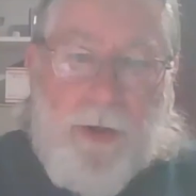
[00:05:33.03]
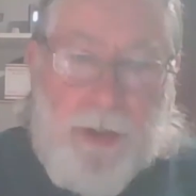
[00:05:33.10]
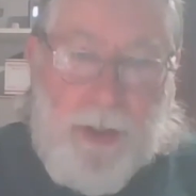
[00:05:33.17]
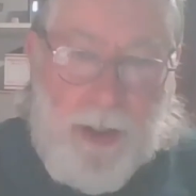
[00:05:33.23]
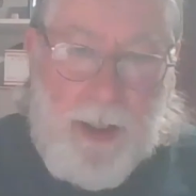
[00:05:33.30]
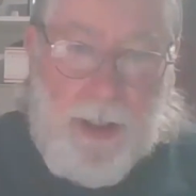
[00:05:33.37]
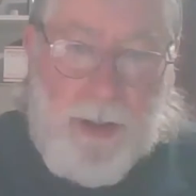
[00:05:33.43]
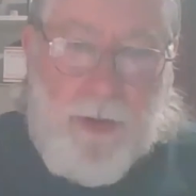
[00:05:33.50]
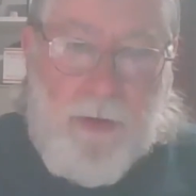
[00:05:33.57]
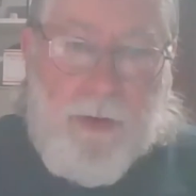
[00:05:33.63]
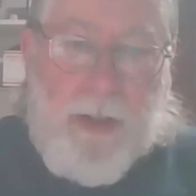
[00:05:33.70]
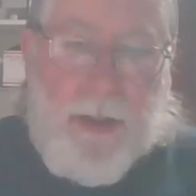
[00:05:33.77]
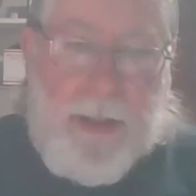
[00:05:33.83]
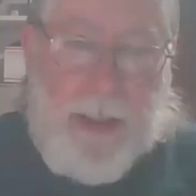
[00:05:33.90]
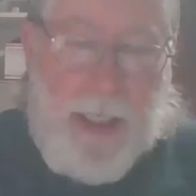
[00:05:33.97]
done, you
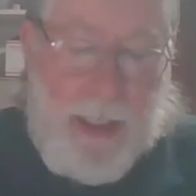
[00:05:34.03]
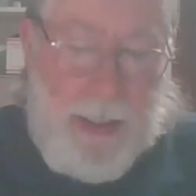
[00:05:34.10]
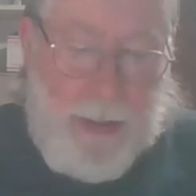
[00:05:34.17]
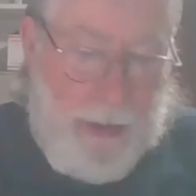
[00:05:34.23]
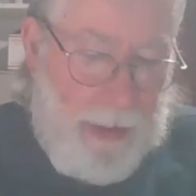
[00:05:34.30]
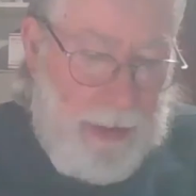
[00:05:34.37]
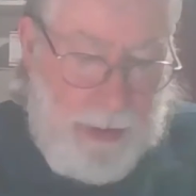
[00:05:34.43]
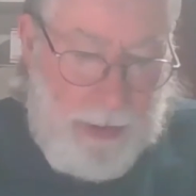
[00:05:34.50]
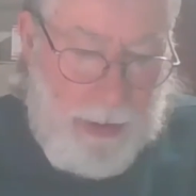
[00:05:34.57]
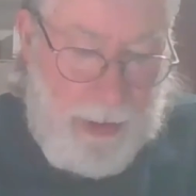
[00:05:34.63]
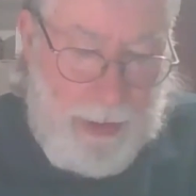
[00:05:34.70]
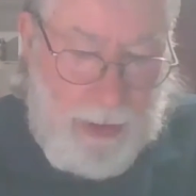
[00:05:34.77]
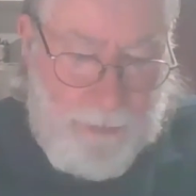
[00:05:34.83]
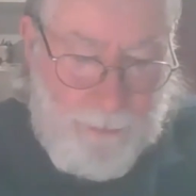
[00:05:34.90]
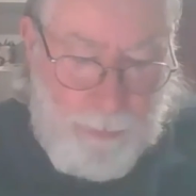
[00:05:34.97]
can take
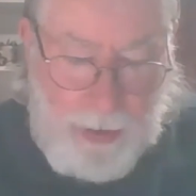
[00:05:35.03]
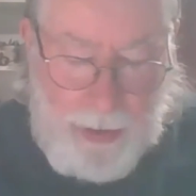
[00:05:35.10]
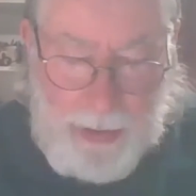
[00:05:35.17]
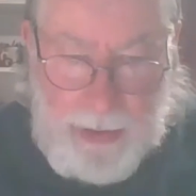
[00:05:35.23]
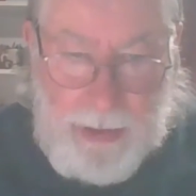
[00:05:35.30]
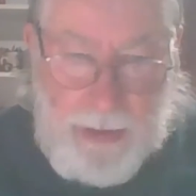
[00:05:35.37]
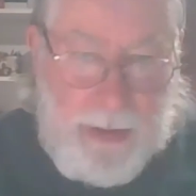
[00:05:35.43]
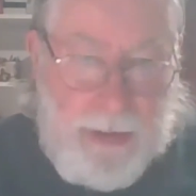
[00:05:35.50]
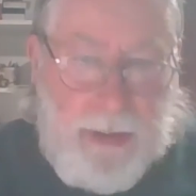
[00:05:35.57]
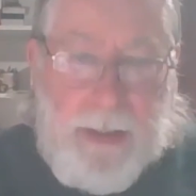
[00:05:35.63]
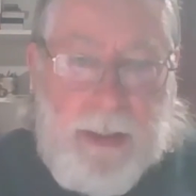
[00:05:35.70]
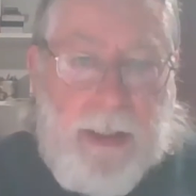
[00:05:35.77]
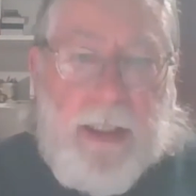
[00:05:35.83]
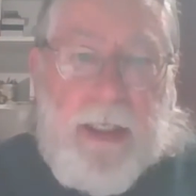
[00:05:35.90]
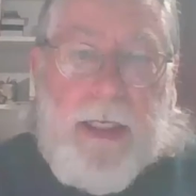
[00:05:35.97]
a plate,
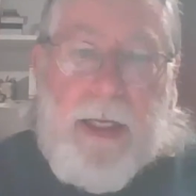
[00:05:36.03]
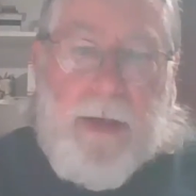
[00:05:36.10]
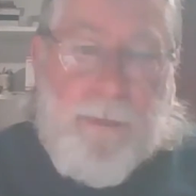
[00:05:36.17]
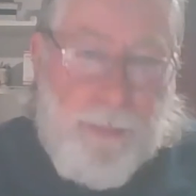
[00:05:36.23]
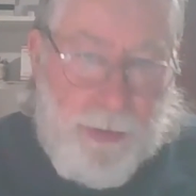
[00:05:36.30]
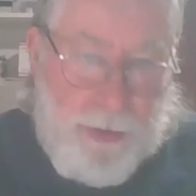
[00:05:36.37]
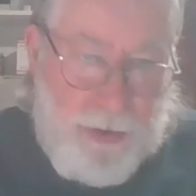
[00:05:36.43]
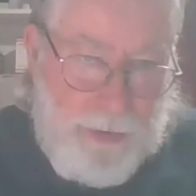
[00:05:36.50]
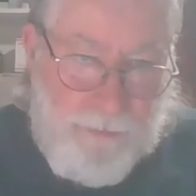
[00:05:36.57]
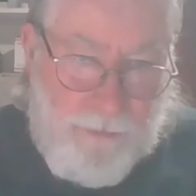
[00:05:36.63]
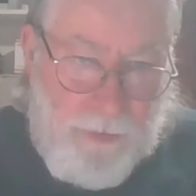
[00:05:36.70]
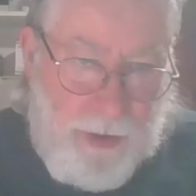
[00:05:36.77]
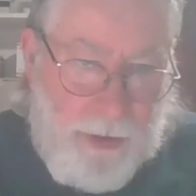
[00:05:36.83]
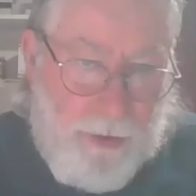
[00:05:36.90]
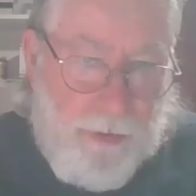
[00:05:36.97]
put some
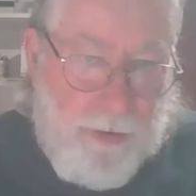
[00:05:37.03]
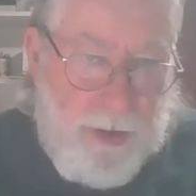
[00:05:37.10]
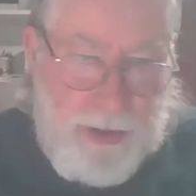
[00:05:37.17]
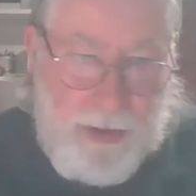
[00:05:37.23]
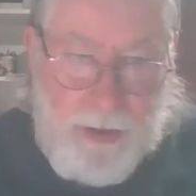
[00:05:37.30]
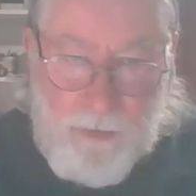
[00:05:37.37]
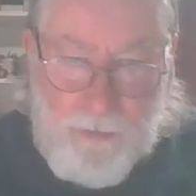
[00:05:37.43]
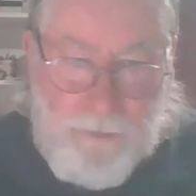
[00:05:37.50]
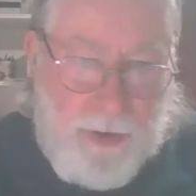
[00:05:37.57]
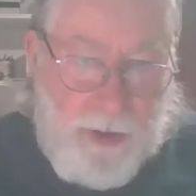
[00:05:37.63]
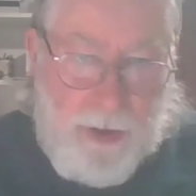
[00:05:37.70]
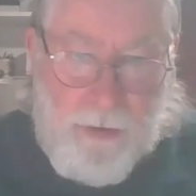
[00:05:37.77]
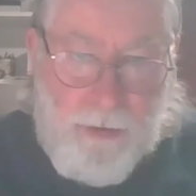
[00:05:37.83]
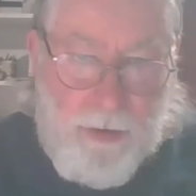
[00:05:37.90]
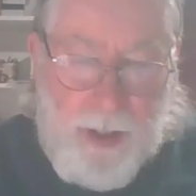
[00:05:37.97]
vinegar, distilled
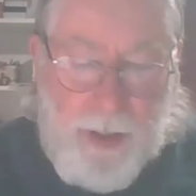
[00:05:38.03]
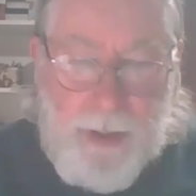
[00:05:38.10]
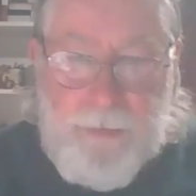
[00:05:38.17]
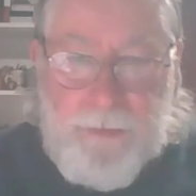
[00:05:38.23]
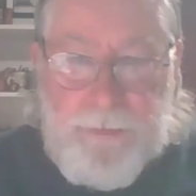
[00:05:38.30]
vinegar on it,